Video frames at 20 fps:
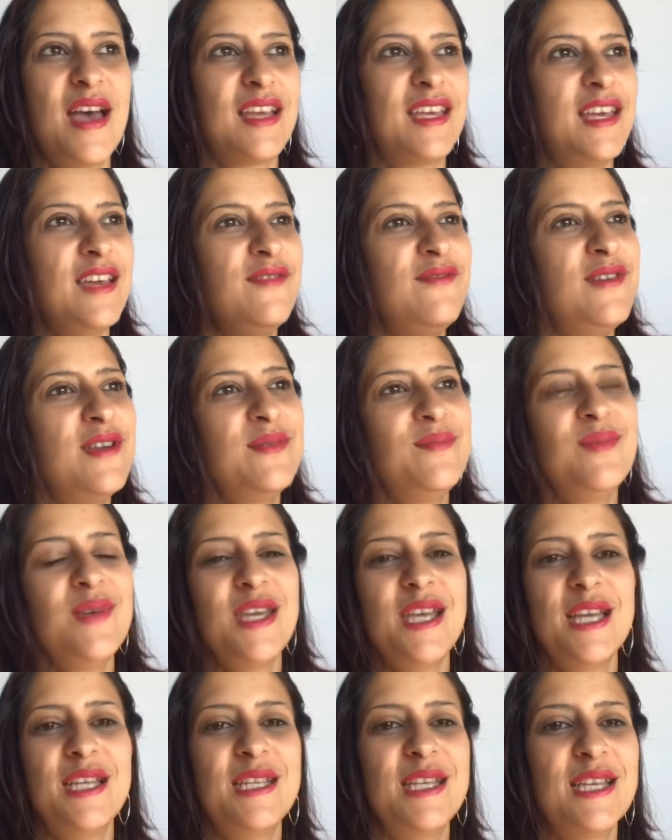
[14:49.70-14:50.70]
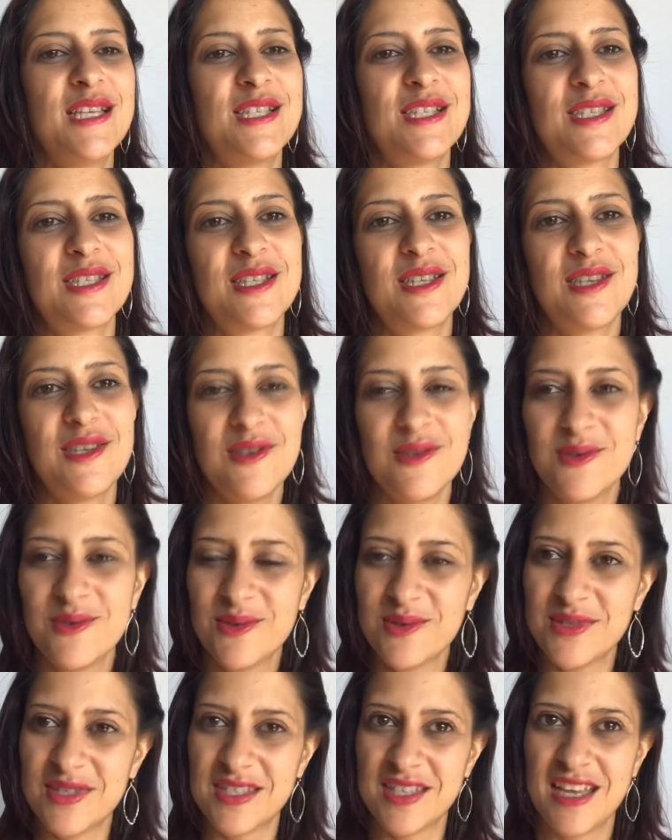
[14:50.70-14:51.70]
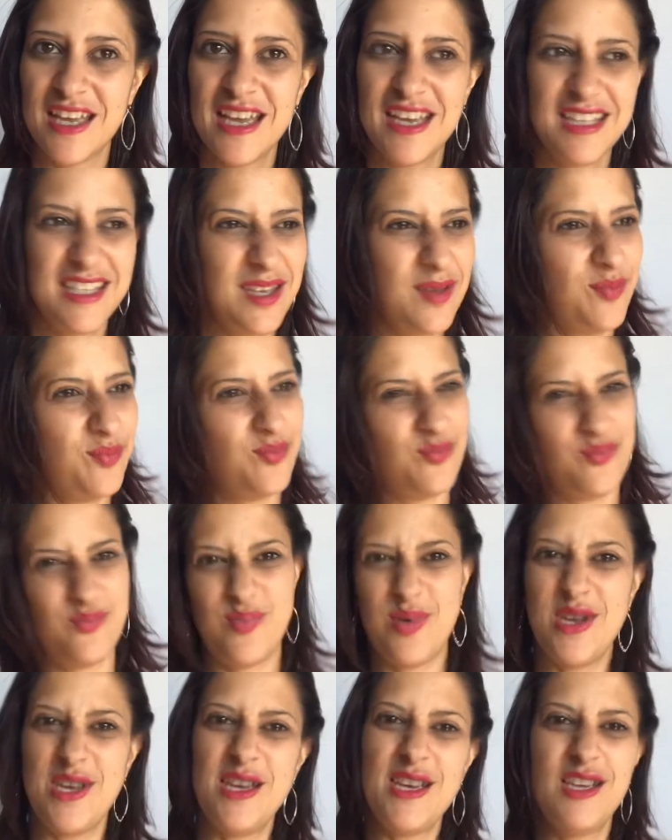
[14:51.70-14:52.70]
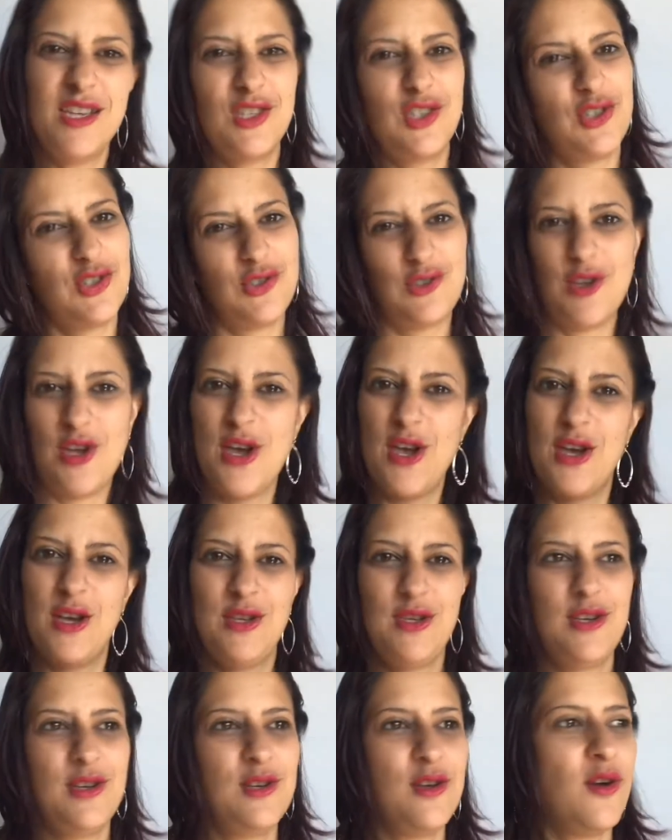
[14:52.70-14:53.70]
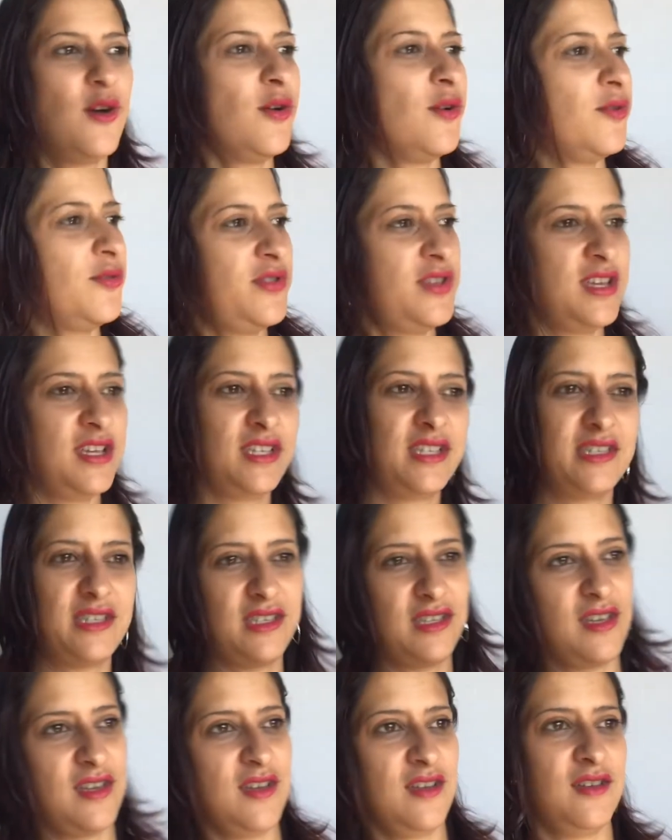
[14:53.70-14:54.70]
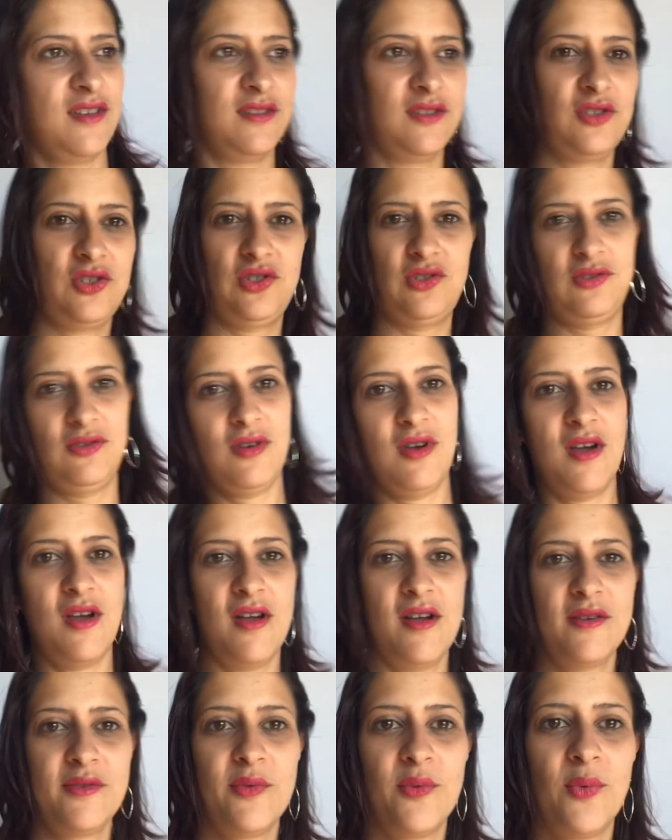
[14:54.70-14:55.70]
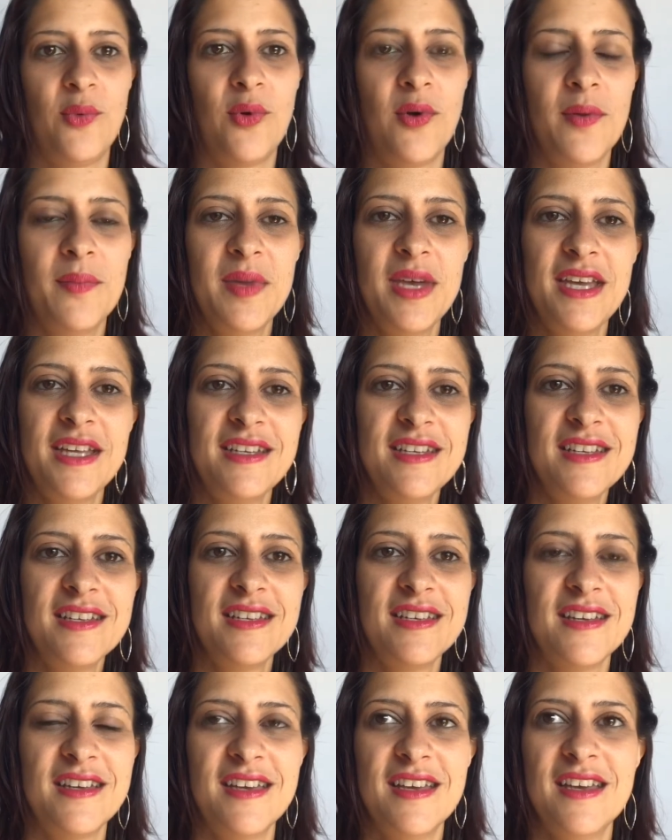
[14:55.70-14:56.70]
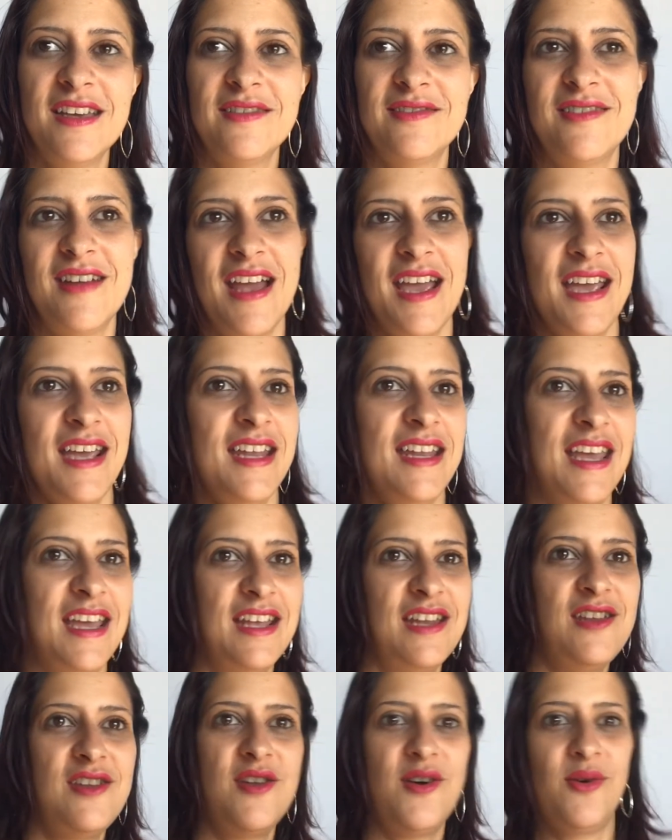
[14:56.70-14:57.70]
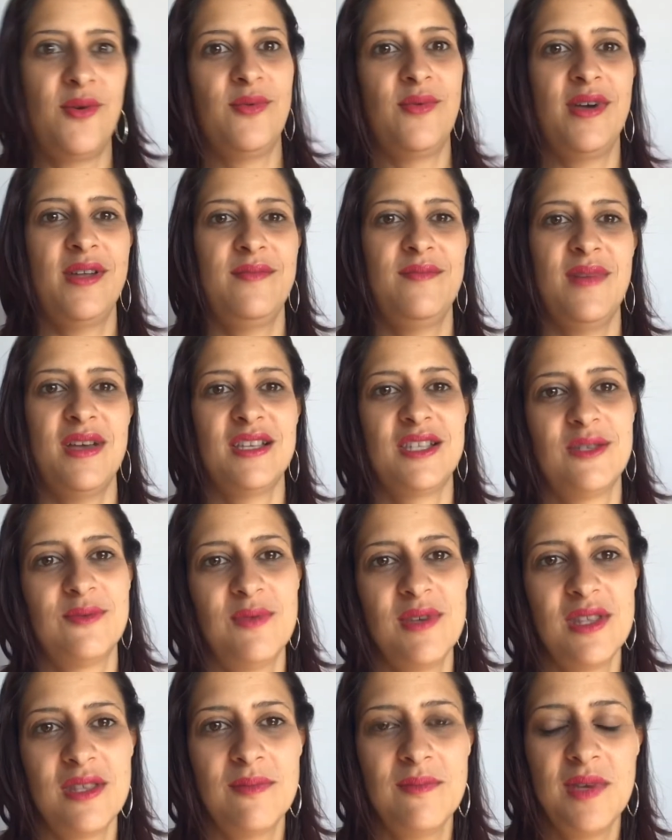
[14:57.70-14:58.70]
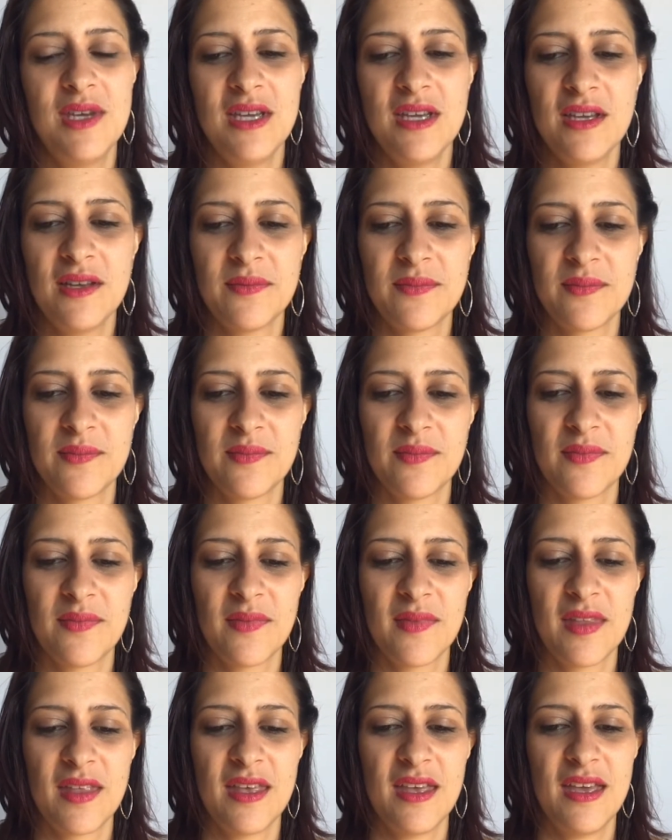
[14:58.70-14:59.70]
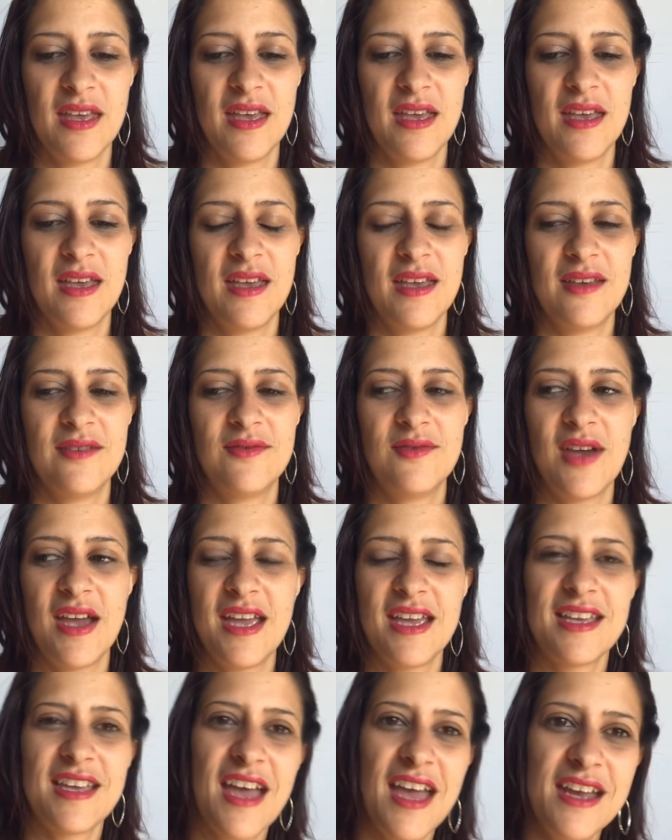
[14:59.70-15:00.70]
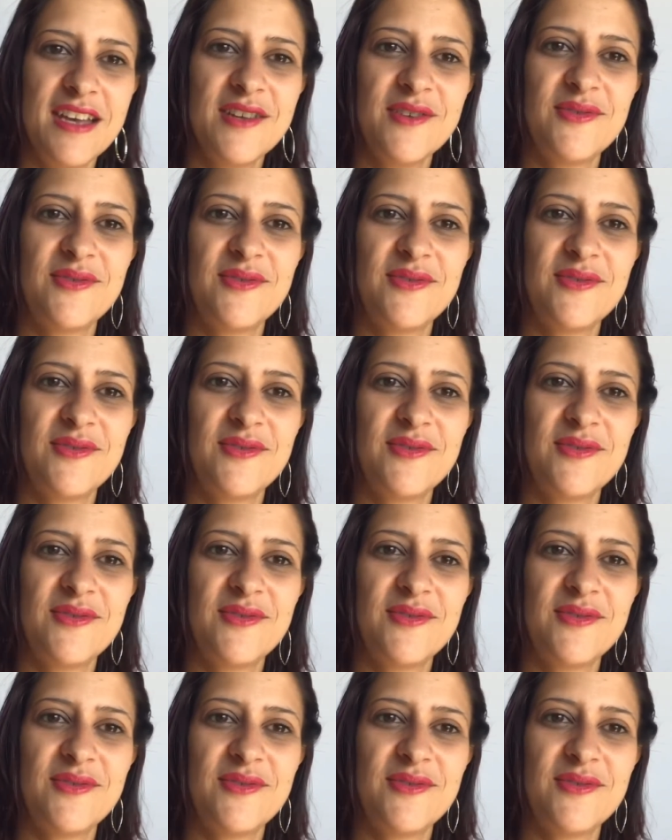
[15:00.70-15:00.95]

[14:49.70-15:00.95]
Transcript: given me an excuse to be, this strong woman, right? And like no one mess with me, right? Kind of